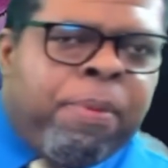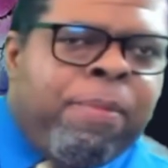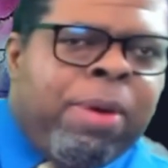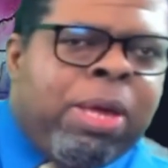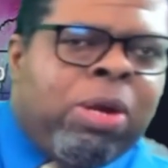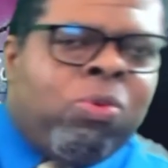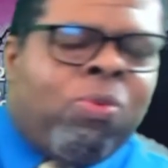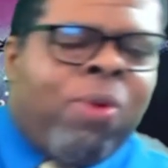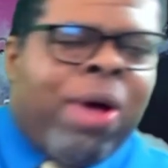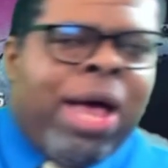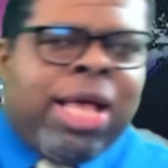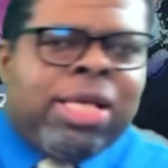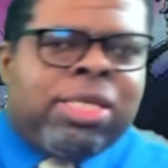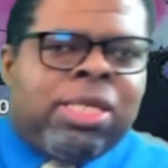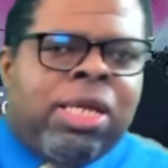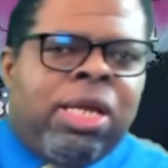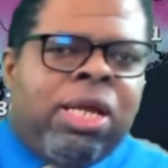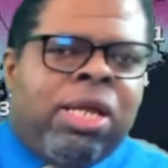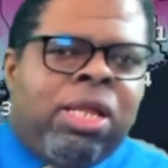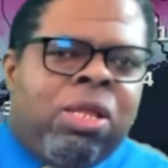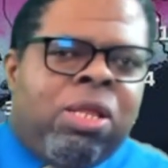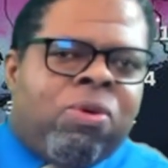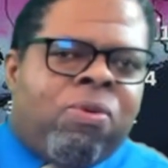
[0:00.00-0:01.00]
Midwest
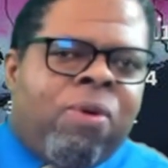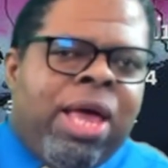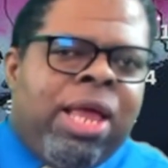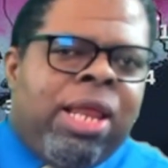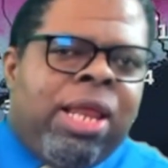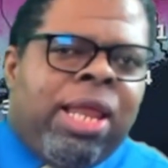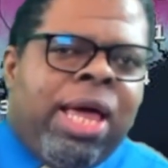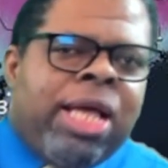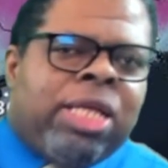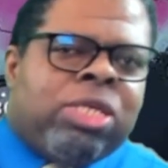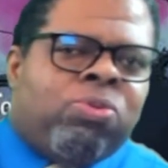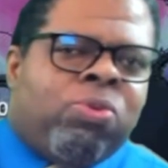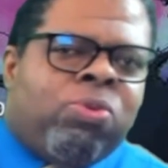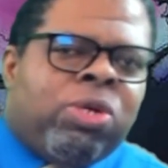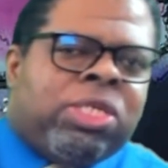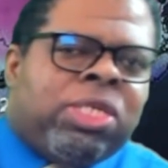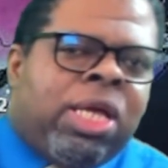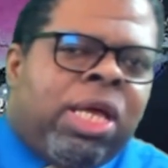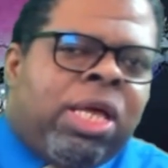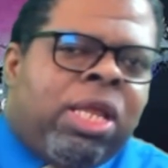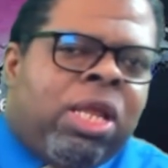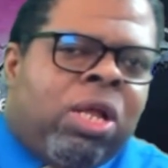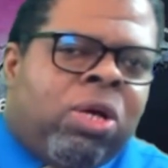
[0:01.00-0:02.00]
and in the Great Lakes, we're
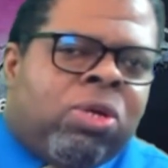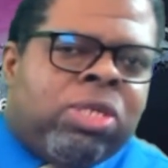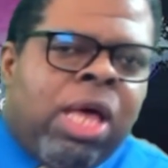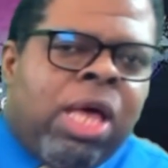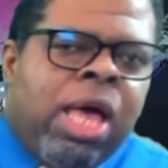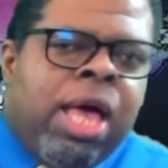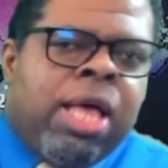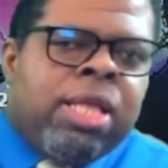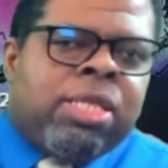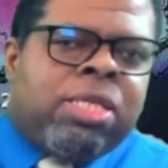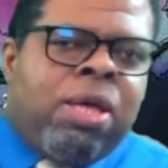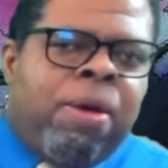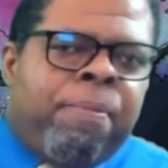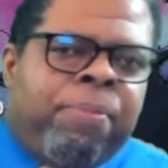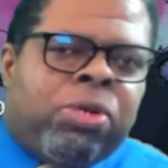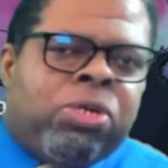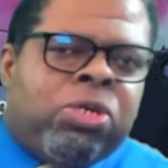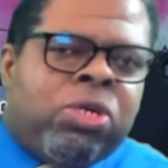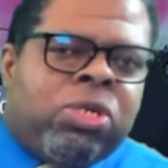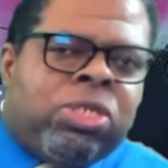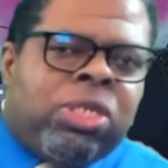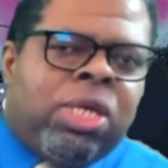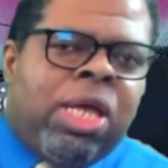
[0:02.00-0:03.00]
seeing those
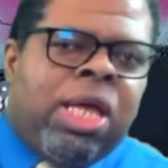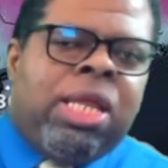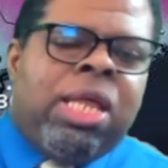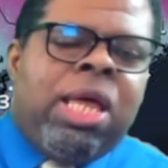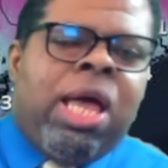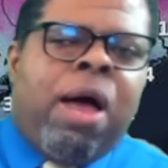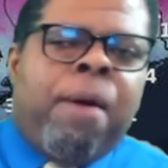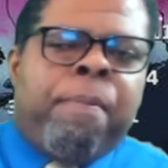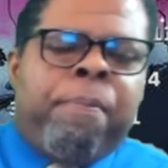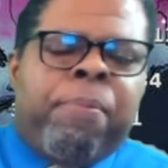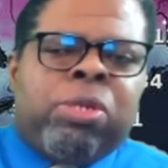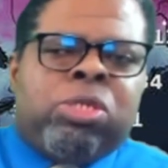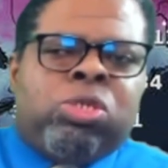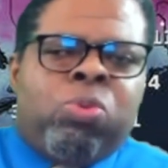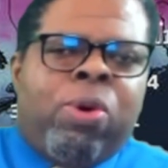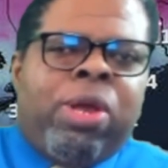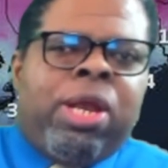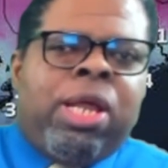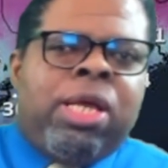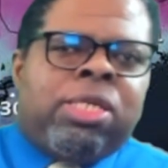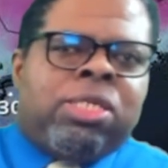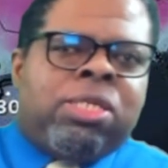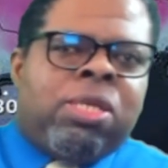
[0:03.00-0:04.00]
temperatures in the upper
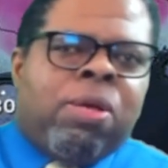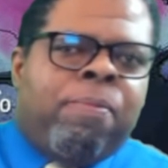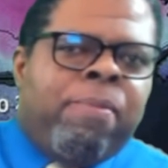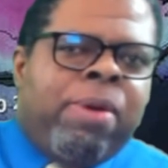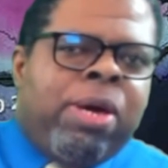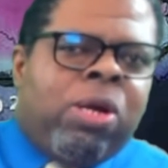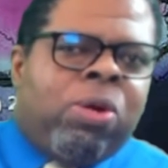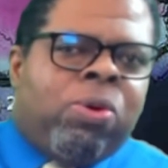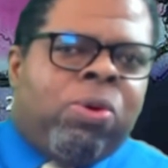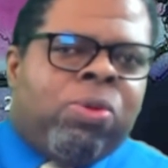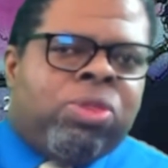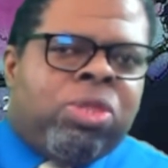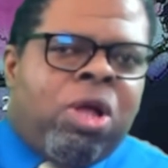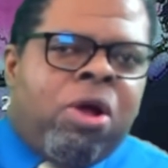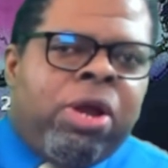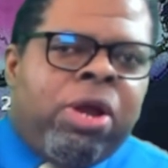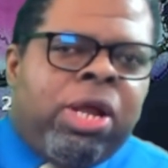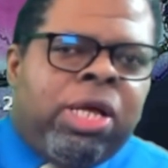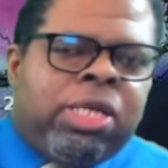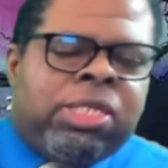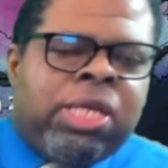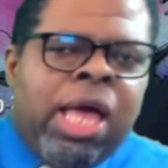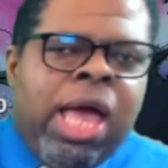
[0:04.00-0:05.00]
20s to middle
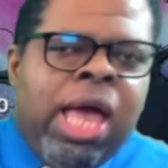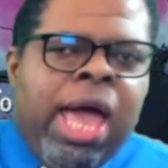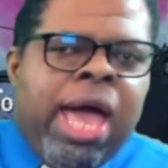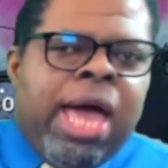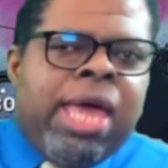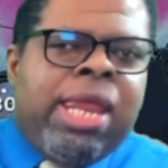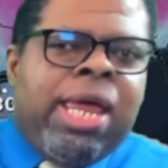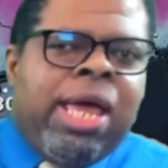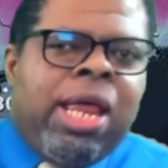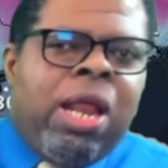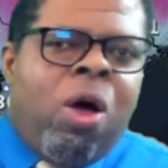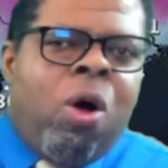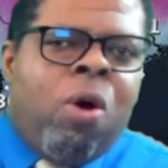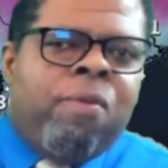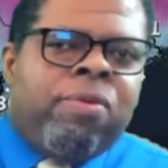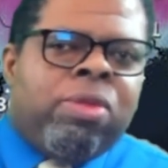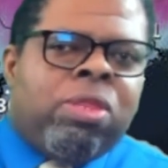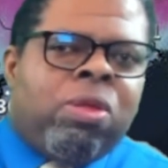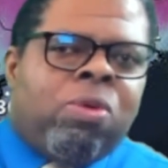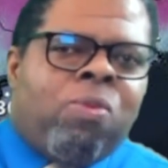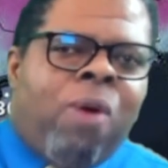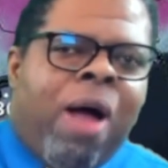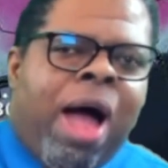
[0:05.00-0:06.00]
30s. And then
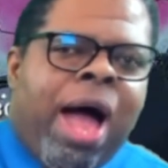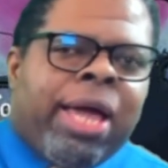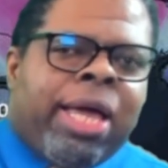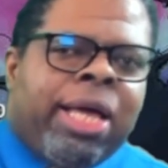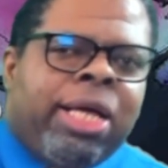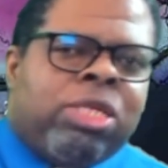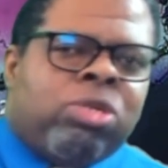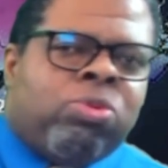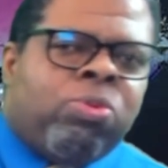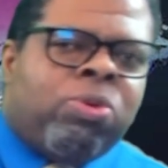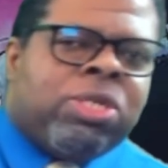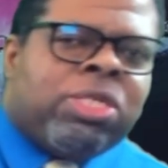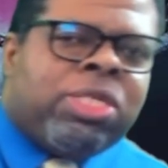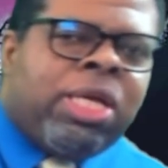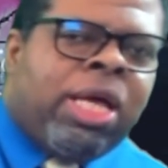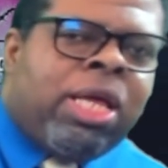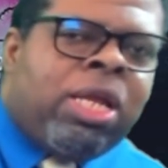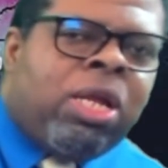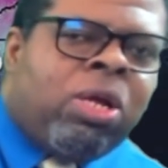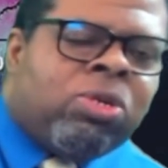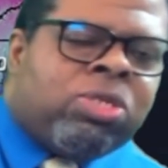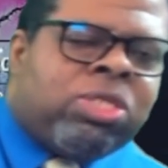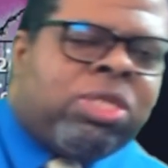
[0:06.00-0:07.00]
over the Rockies, we're
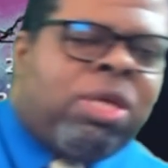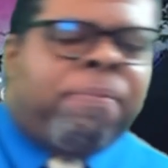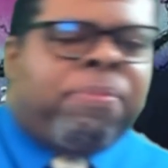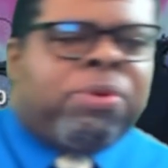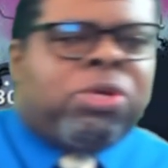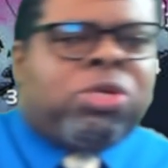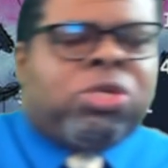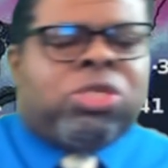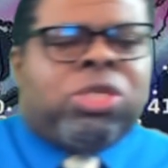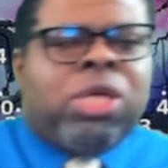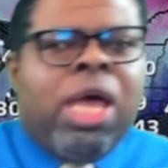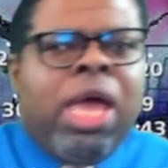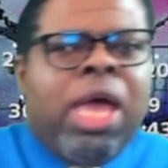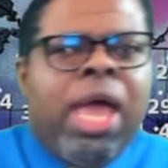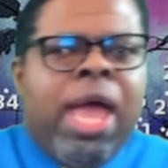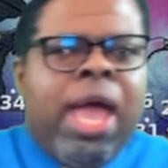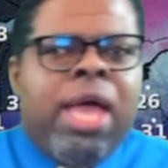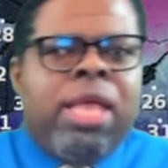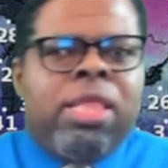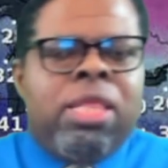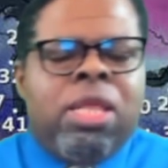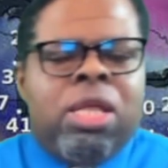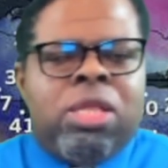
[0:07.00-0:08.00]
seeing those temperatures
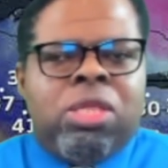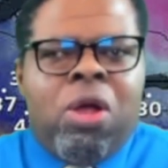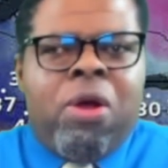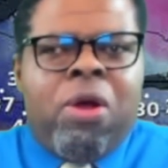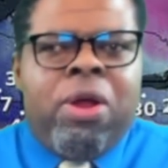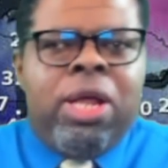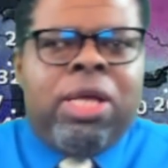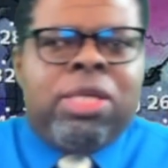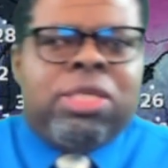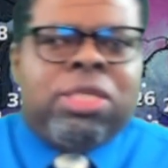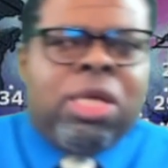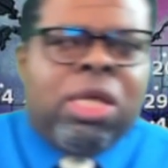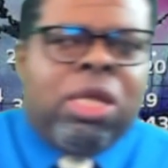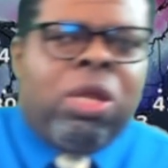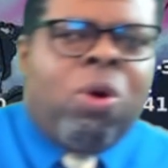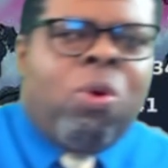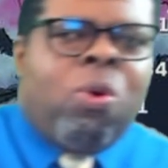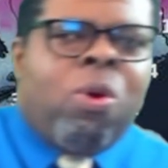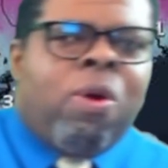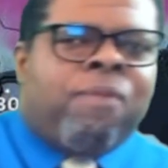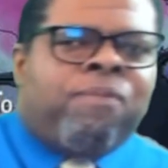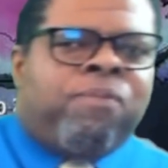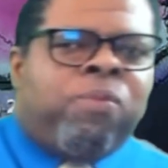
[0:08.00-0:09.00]
in the 30s to
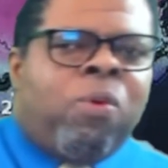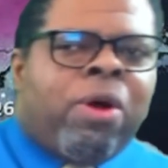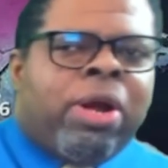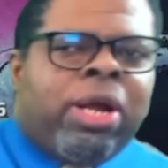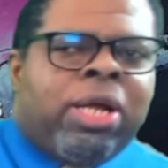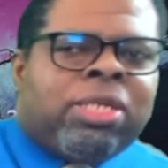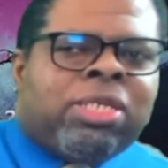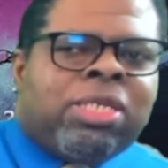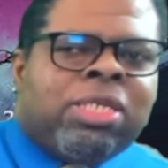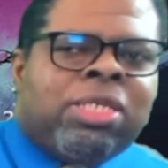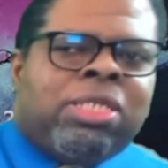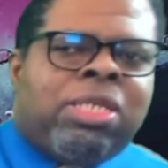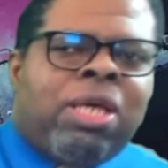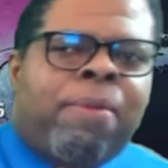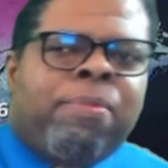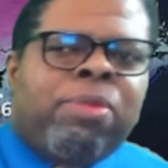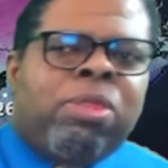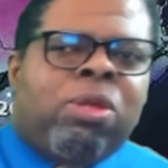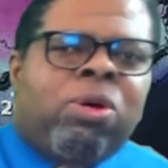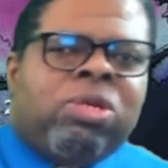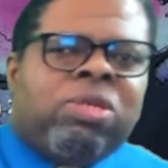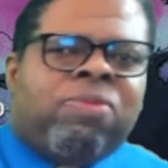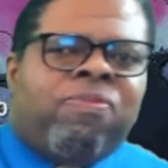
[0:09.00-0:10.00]
lower 40s in some
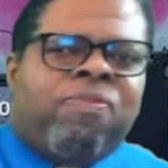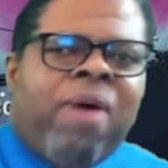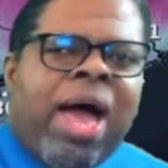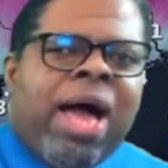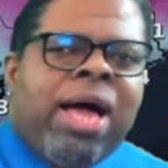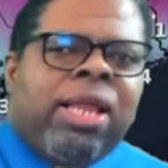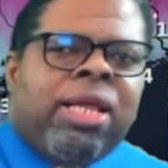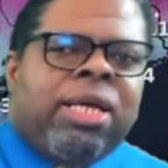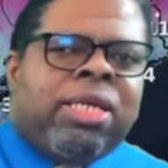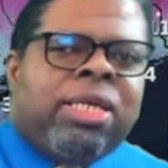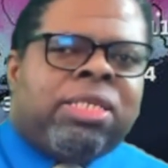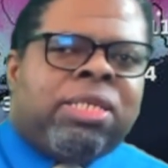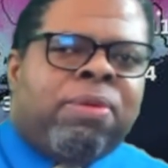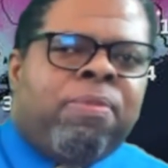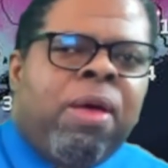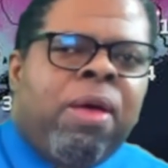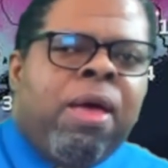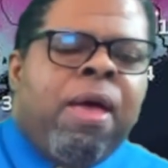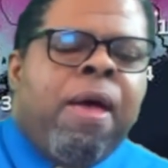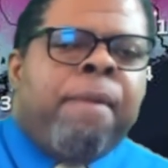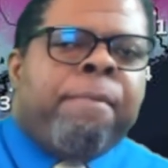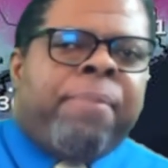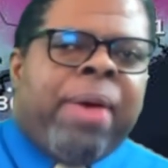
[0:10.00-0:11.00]
of those valleys and
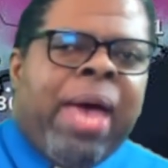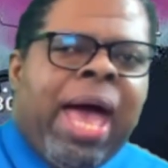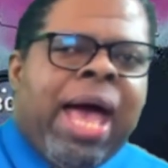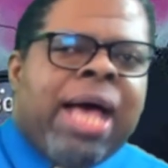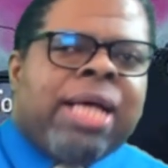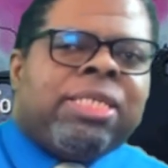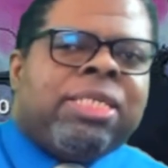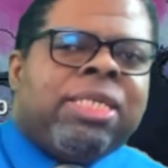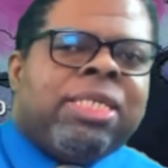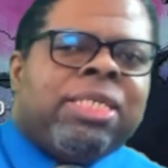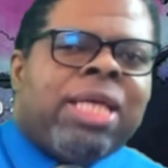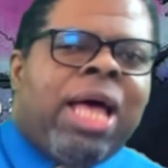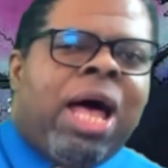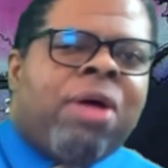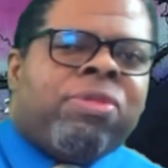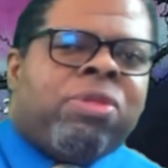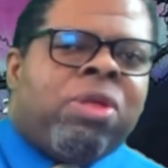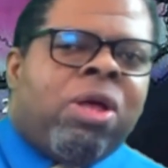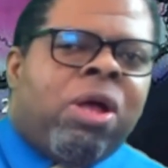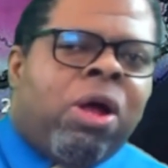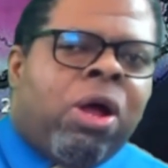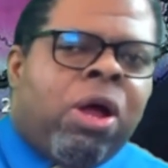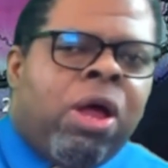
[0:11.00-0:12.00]
passes
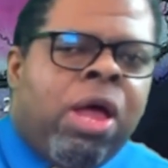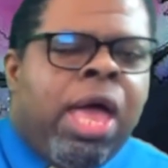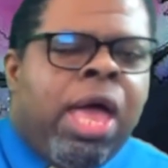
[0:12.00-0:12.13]
out there.